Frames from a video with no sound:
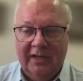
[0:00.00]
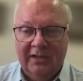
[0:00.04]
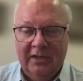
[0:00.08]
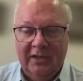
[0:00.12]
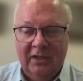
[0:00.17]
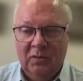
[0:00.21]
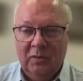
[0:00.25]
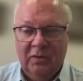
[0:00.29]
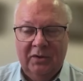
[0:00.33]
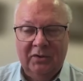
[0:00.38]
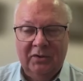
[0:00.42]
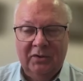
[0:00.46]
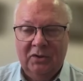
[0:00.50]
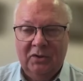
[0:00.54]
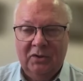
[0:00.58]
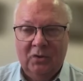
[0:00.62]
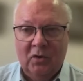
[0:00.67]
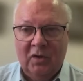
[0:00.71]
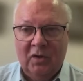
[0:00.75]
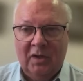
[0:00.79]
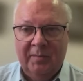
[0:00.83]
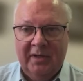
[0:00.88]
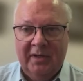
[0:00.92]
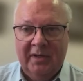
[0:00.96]
I don't want to
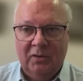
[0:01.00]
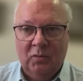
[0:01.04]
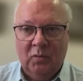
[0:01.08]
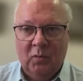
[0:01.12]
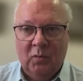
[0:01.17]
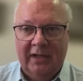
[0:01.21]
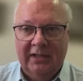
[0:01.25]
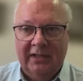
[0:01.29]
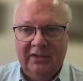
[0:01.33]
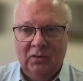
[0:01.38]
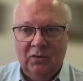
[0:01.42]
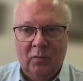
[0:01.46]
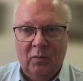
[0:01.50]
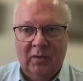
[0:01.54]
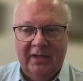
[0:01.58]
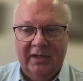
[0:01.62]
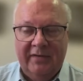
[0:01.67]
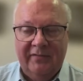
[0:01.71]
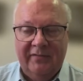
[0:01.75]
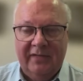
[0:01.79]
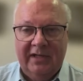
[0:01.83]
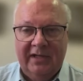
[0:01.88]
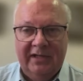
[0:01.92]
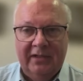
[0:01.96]
talk about white or
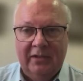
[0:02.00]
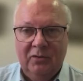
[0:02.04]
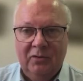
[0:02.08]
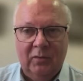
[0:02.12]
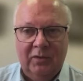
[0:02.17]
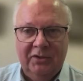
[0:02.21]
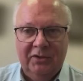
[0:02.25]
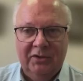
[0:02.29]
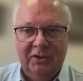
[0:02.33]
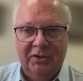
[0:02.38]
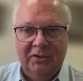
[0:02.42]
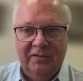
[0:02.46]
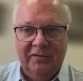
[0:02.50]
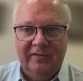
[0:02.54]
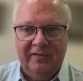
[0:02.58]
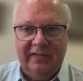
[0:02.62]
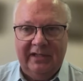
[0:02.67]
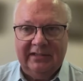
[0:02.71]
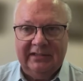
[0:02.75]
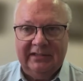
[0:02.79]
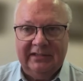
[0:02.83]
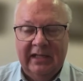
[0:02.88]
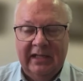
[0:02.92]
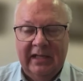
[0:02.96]
whatever. I don't want to do
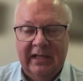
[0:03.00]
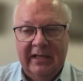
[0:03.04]
that.